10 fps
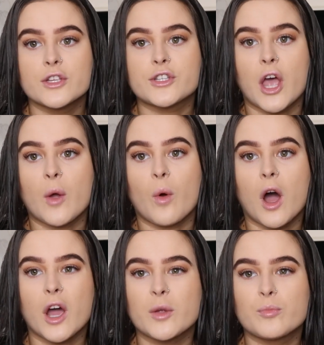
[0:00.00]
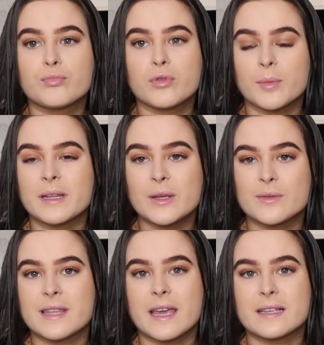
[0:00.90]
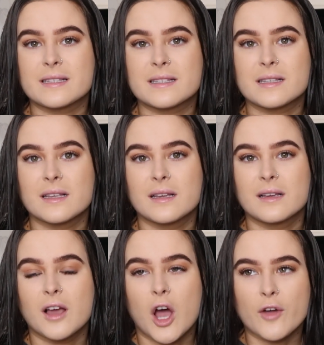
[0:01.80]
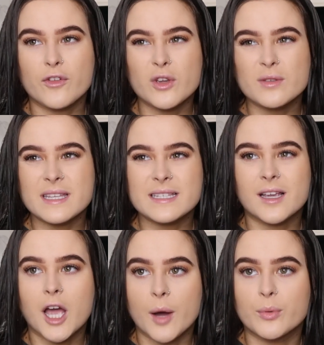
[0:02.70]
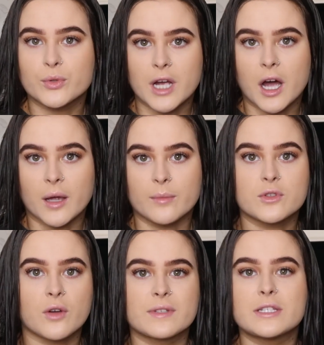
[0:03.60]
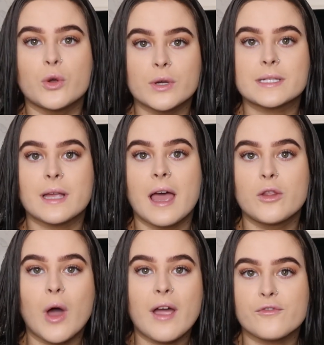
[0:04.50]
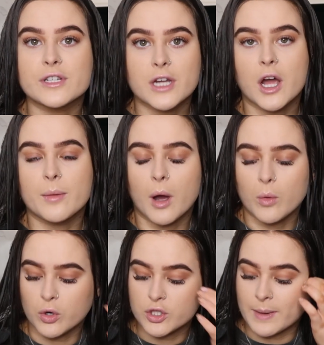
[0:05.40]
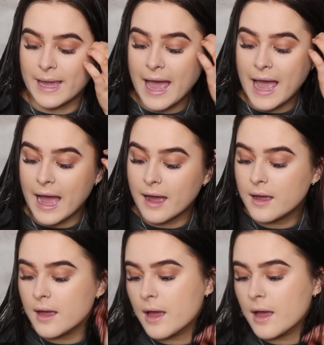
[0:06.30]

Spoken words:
So I probably use this, I've used this a couple times, obviously not every time I wash my hair,